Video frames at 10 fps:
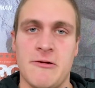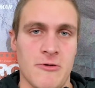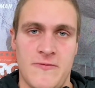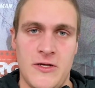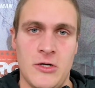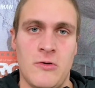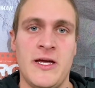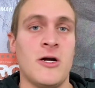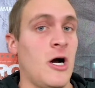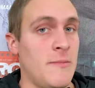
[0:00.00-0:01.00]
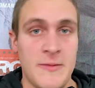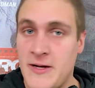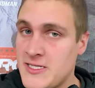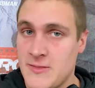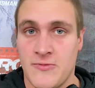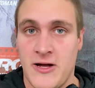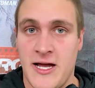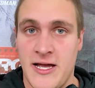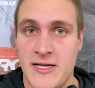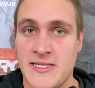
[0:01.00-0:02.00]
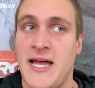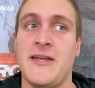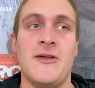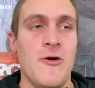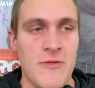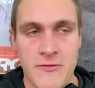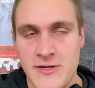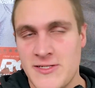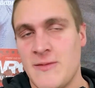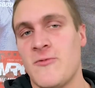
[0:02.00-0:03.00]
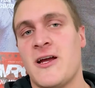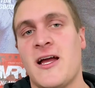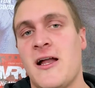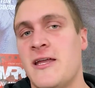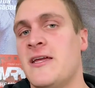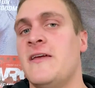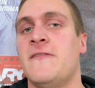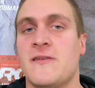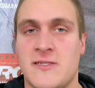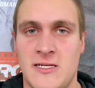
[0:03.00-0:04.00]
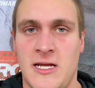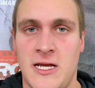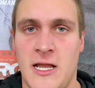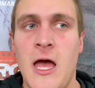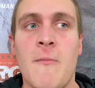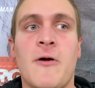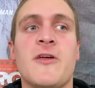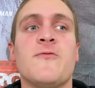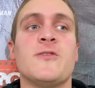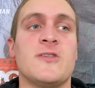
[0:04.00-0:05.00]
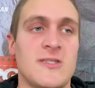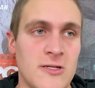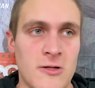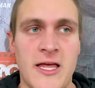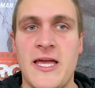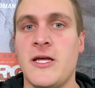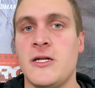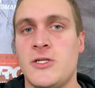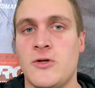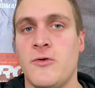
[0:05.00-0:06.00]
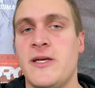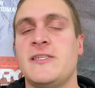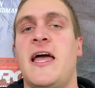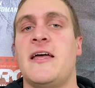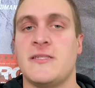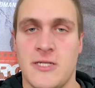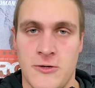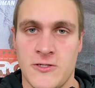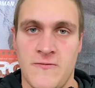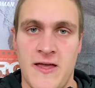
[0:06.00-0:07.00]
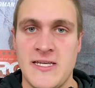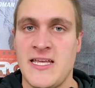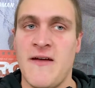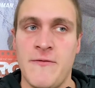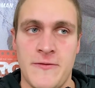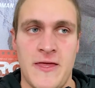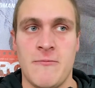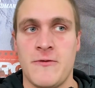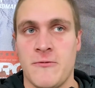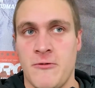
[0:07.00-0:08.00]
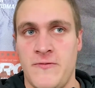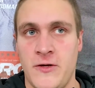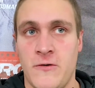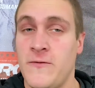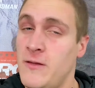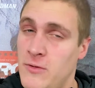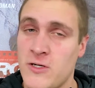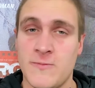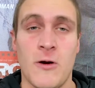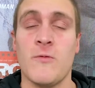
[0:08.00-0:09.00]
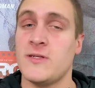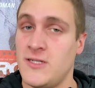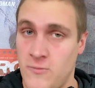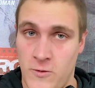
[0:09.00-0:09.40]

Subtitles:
reveal. It caught me by surprise. I know there is some retconning in this scene, but it was still a good choice as Ghostface. Everything with the reveal, for the most part, was done